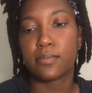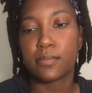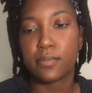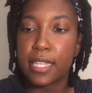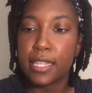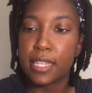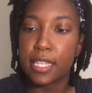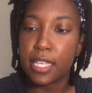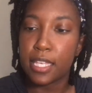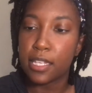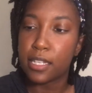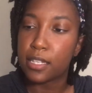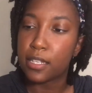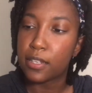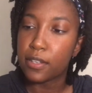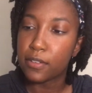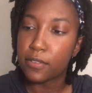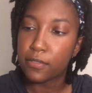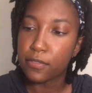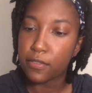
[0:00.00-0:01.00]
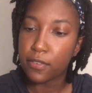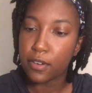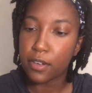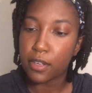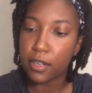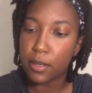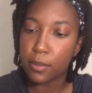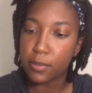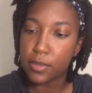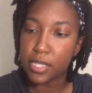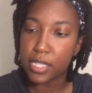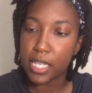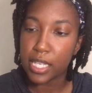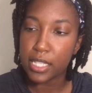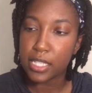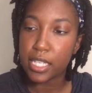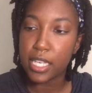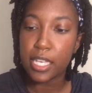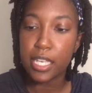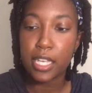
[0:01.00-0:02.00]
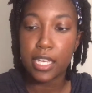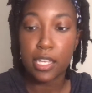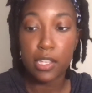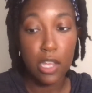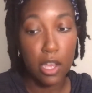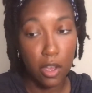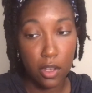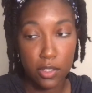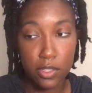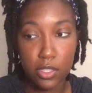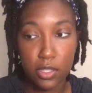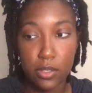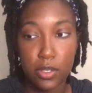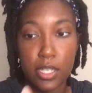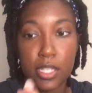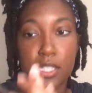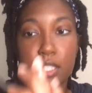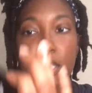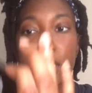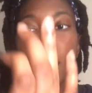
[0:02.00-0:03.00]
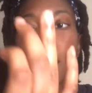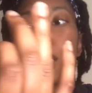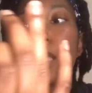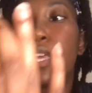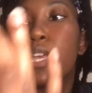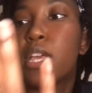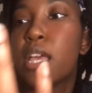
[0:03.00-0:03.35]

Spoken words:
And then from Sante also is the